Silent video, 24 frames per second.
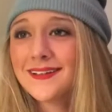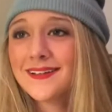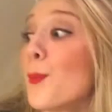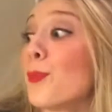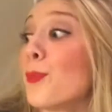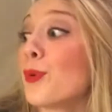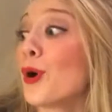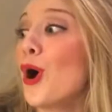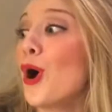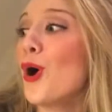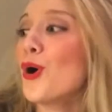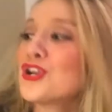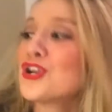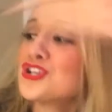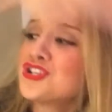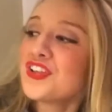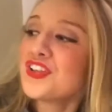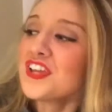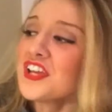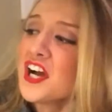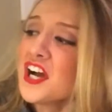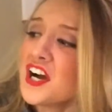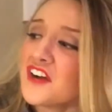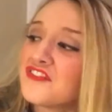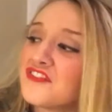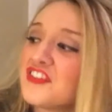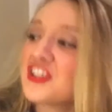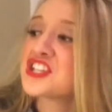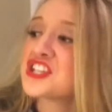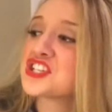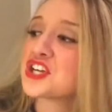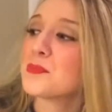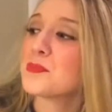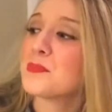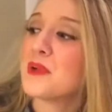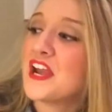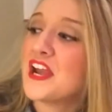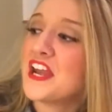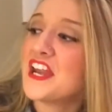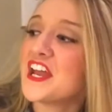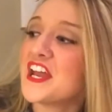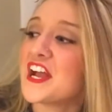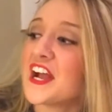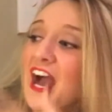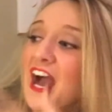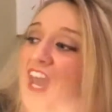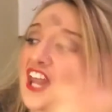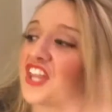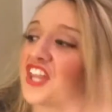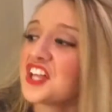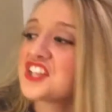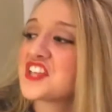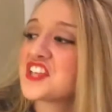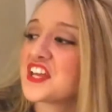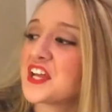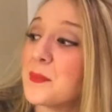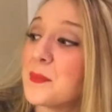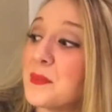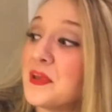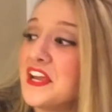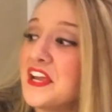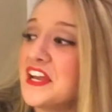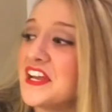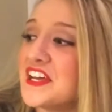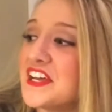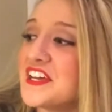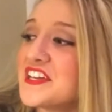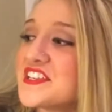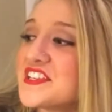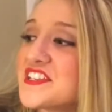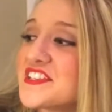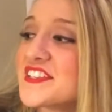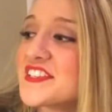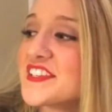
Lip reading: Bro, could you, like, fix your beanie? It kind of looks like a penis.